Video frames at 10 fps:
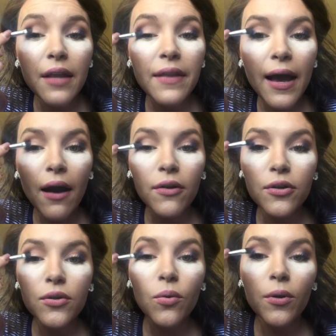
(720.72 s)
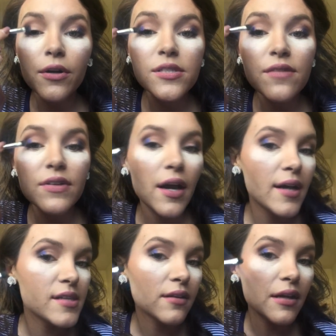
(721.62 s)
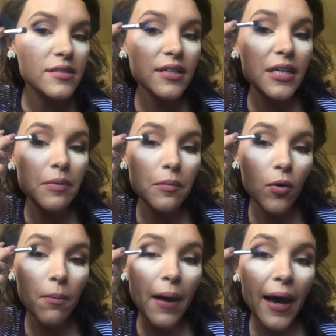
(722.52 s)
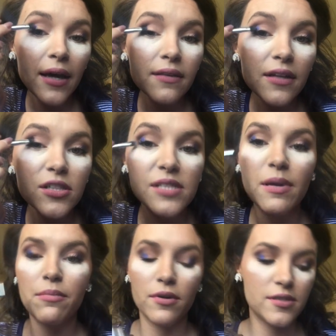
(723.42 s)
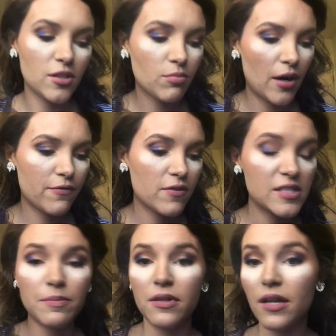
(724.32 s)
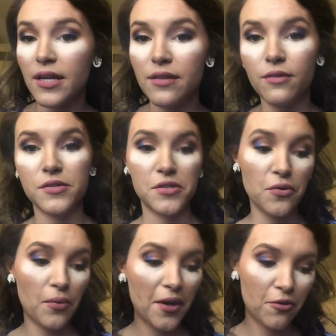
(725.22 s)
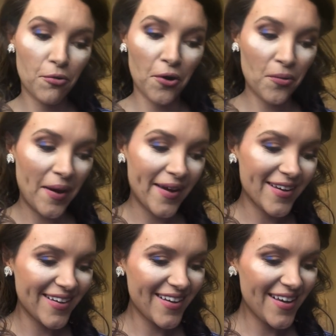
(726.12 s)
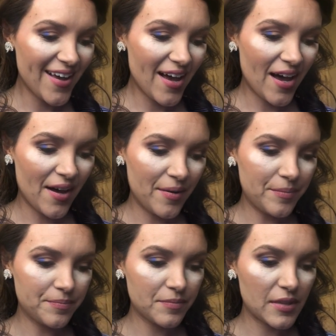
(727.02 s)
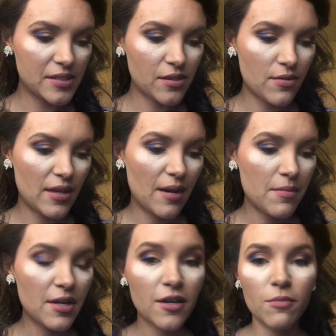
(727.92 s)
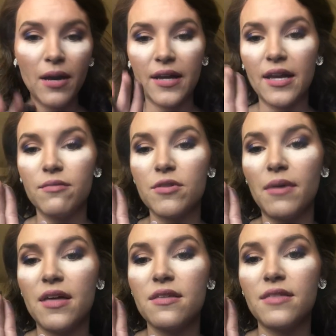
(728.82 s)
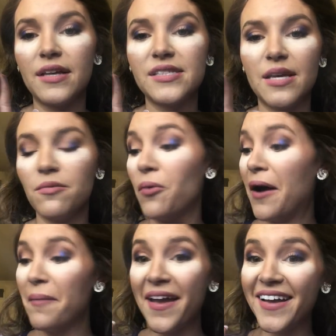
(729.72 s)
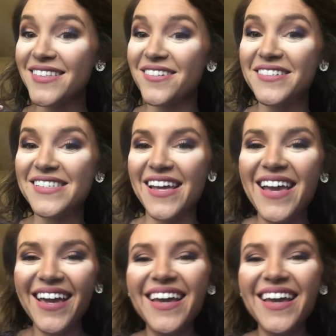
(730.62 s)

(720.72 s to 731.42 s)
in the outer corners of the eyes, I like to keep it more matte. That's just my personal preference, but again, there's no right or wrong way. So then I'm gonna go back in with wow, my hands are insane.